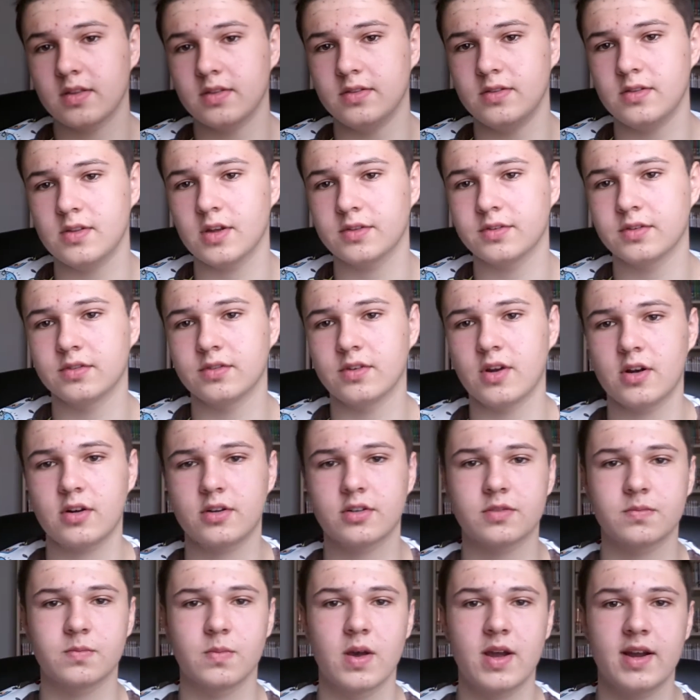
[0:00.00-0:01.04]
Not the
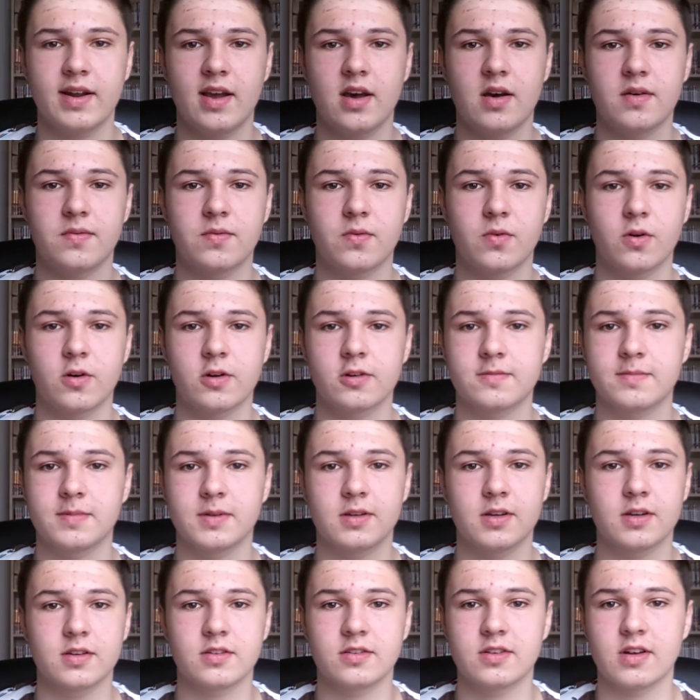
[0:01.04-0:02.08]
darkest manga, of course,
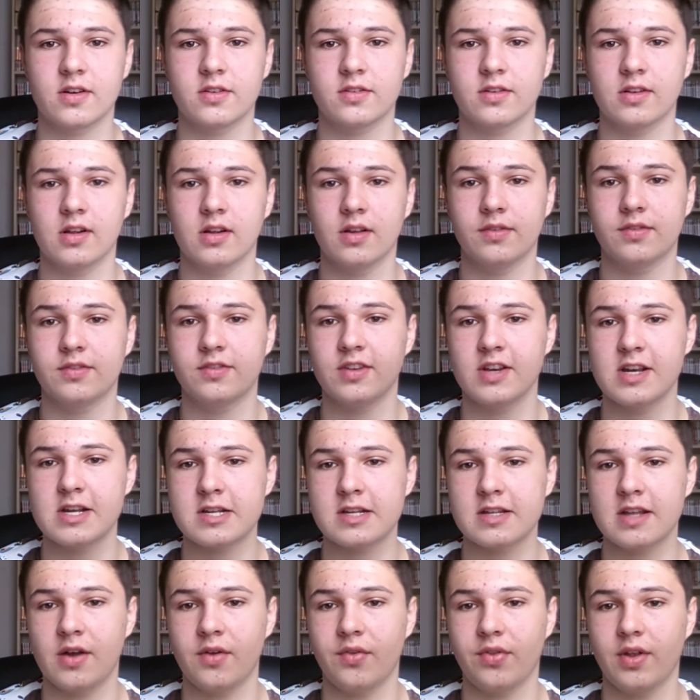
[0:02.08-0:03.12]
because there's a lot of
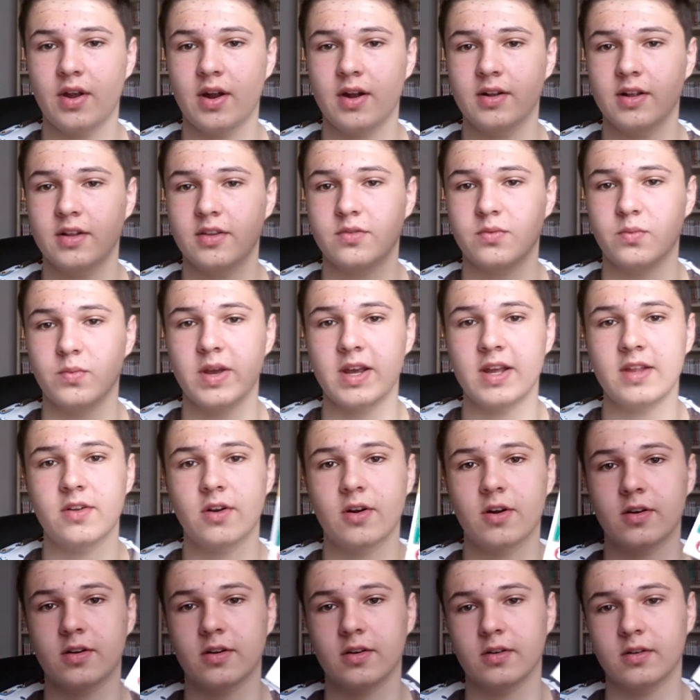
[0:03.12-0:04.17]
seinen out there that's way
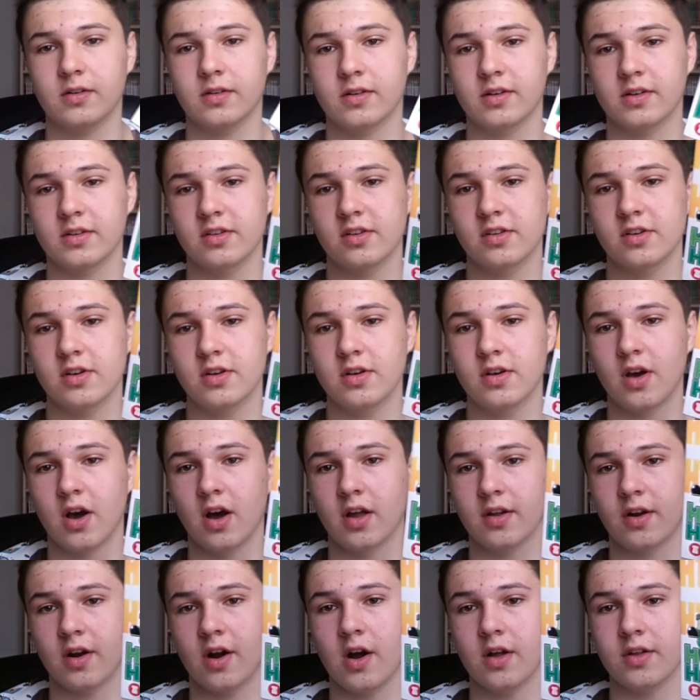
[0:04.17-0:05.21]
darker than
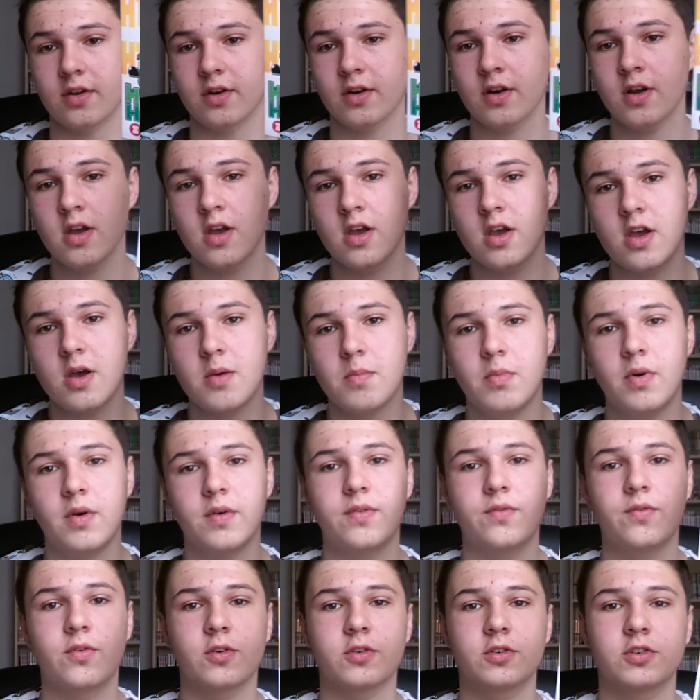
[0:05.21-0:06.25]
Hunter x Hunter.
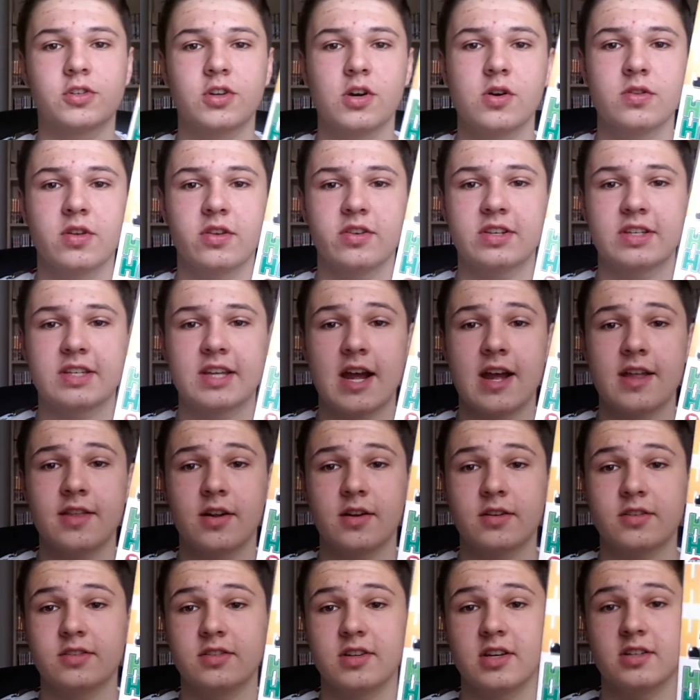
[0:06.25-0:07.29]
But for shonen
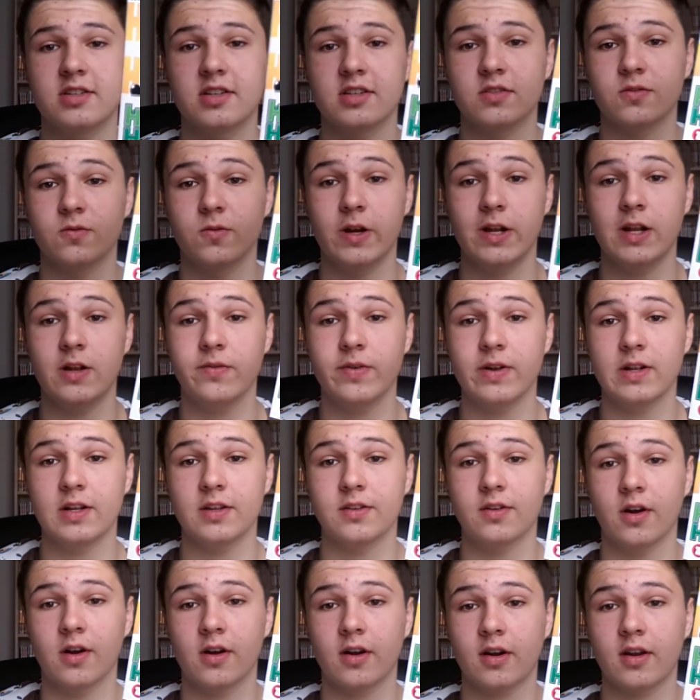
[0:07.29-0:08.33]
standards, this is really,
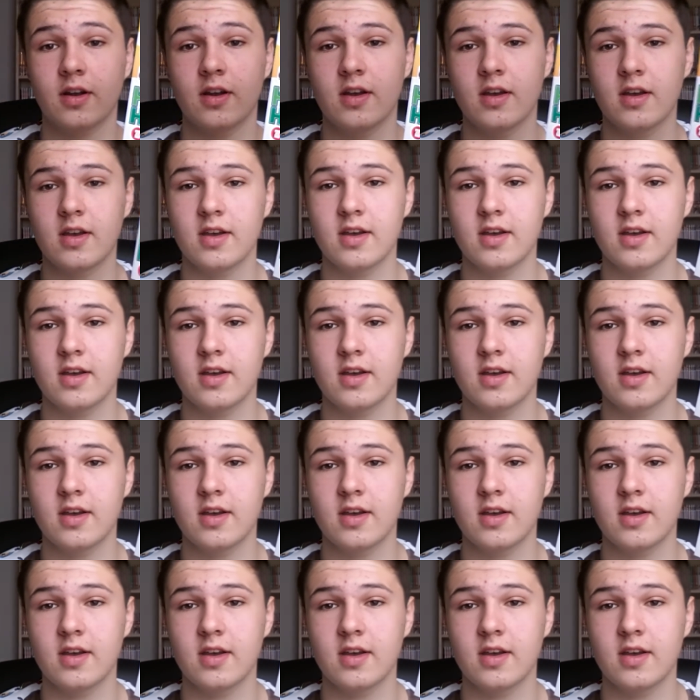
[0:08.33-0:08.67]
really dark.